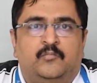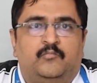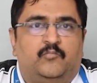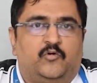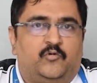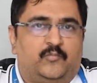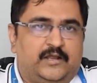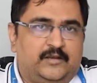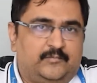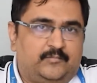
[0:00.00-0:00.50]

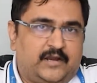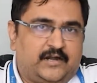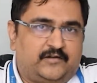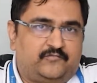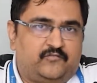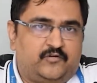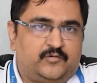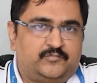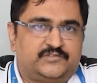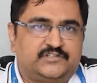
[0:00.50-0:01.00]
mobile
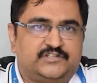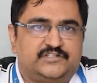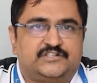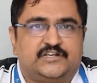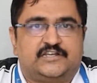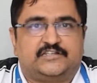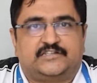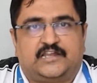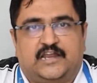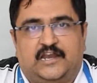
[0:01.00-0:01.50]
platforms such
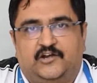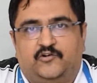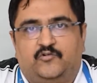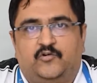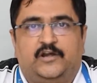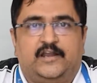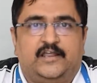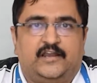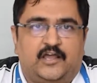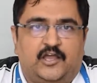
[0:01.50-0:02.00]
as
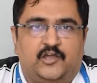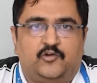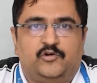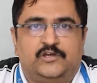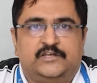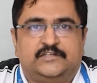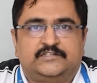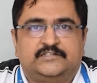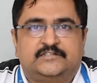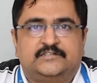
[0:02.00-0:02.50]
Android and
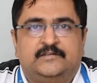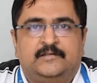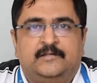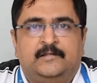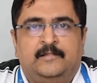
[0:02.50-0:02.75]
iOS.